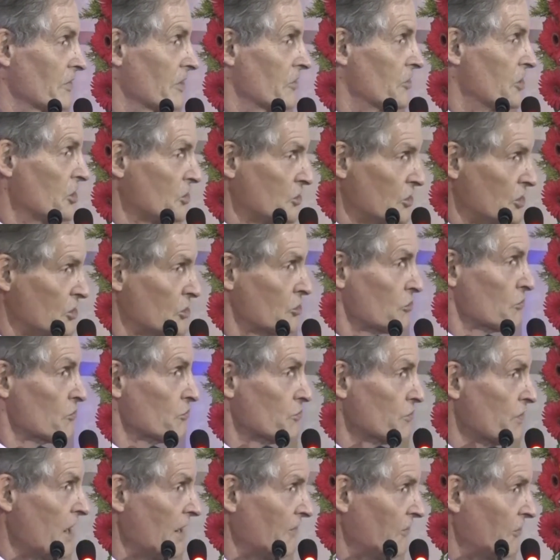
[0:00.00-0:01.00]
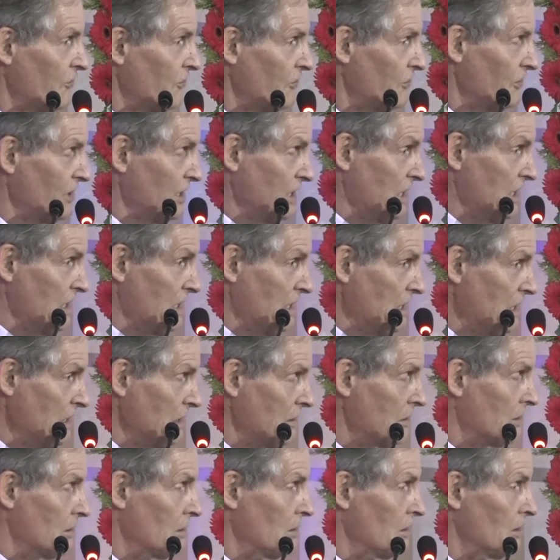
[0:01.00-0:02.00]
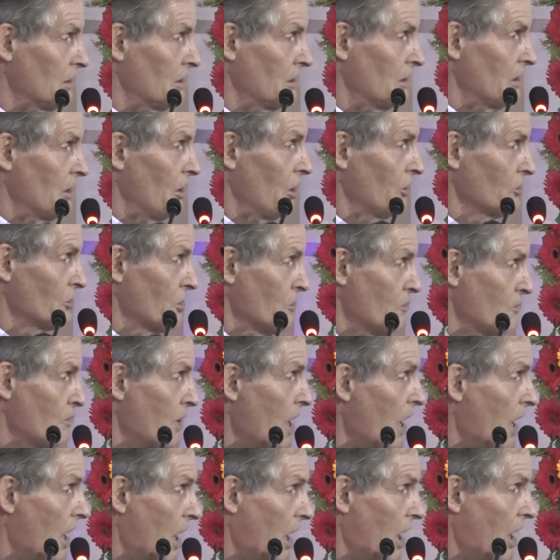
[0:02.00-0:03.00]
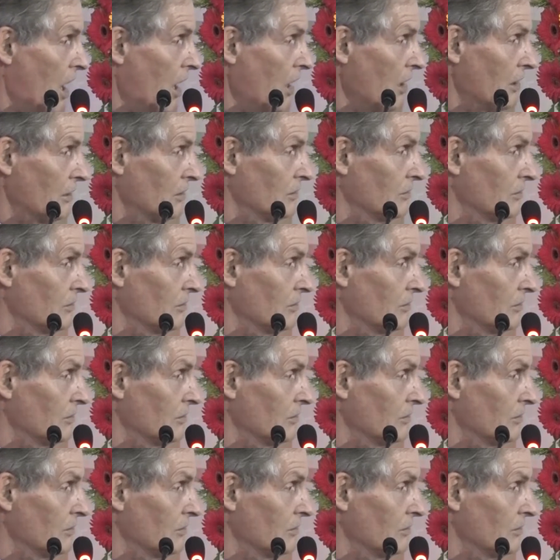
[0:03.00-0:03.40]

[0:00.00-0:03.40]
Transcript: This is roughly on a par